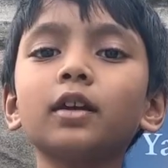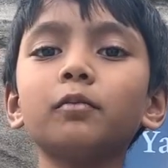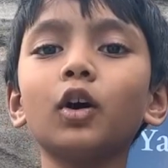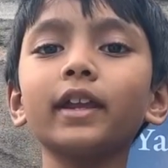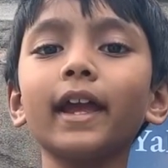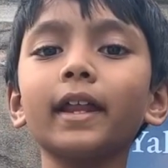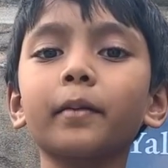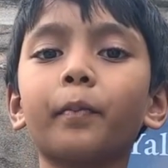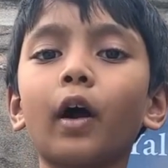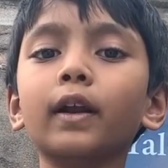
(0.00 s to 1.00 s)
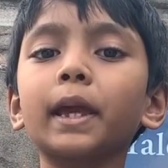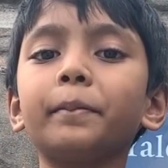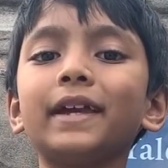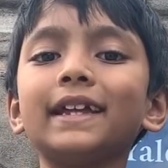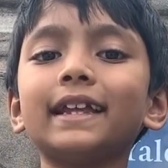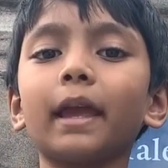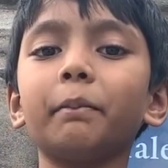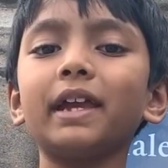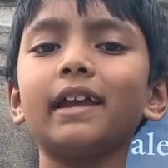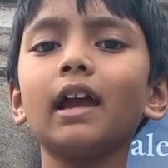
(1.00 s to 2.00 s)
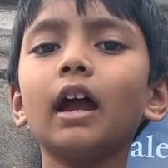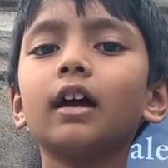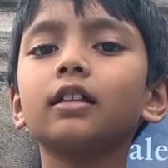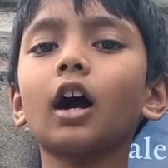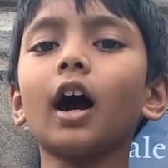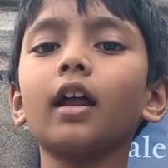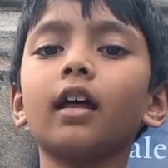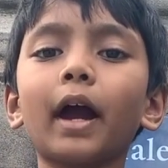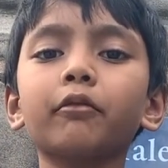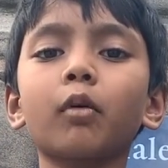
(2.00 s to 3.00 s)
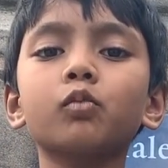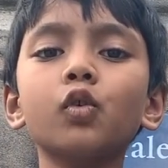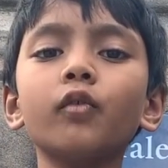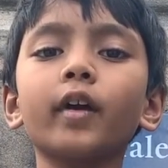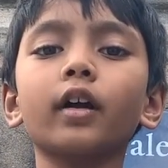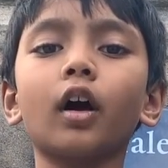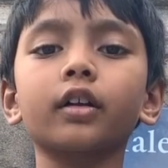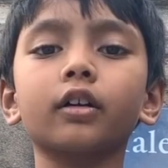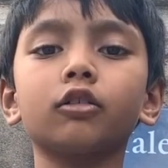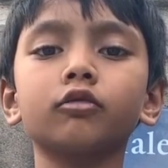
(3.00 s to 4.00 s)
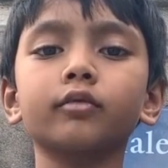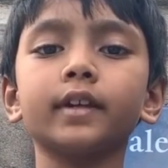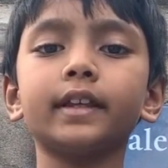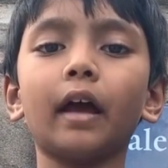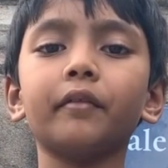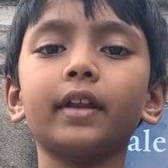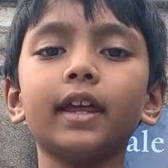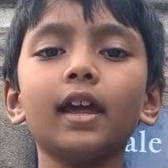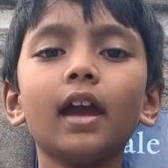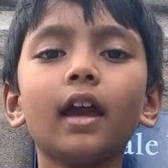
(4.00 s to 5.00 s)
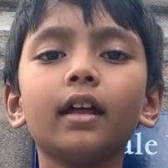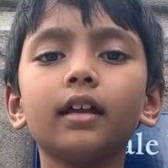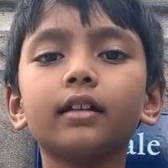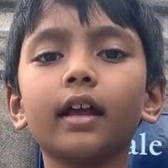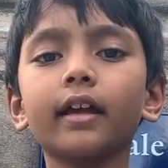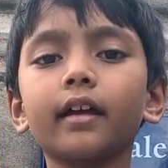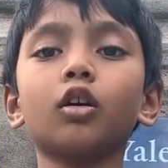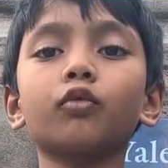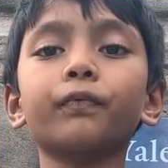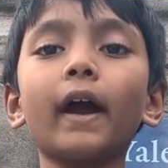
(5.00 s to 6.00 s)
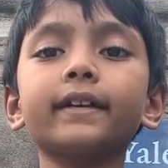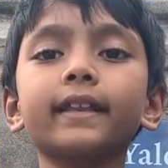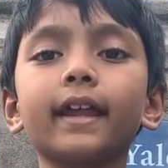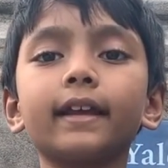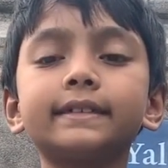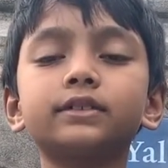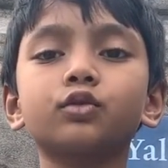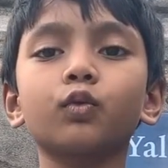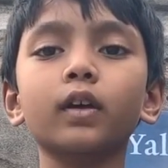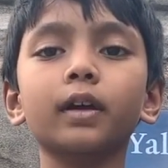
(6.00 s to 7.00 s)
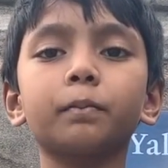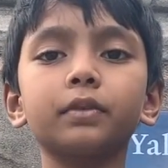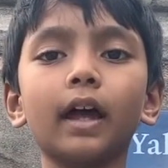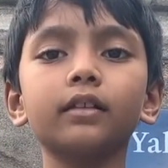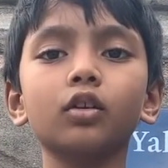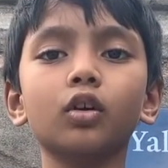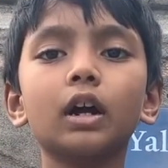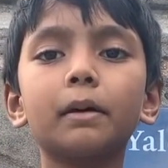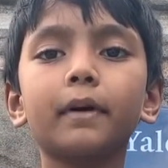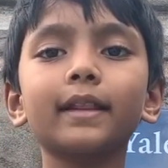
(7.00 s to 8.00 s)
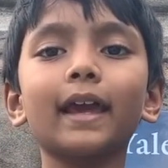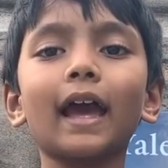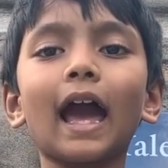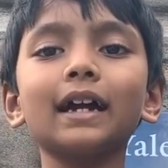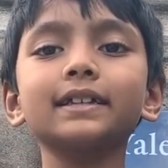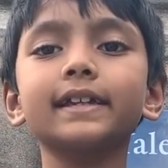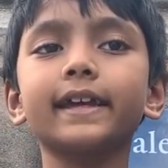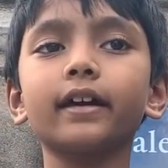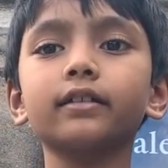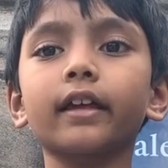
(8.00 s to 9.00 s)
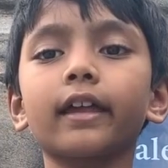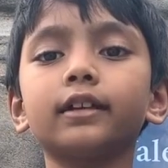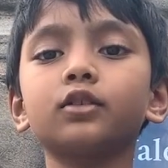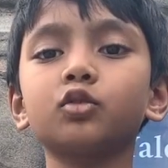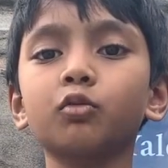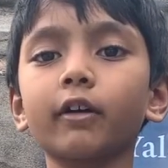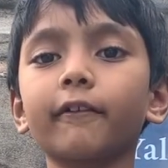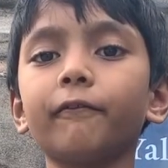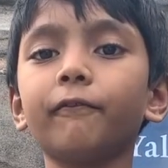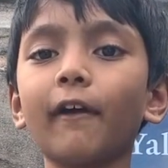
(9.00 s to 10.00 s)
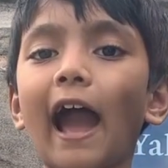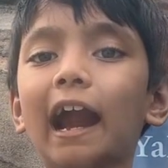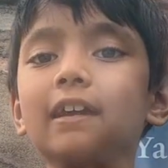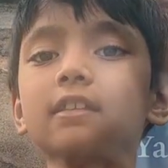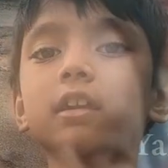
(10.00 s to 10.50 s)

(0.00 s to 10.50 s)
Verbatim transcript: The Modi and party BJP thought by removing Article 370, they corrected historic blunder, but they actually killed a historic fact.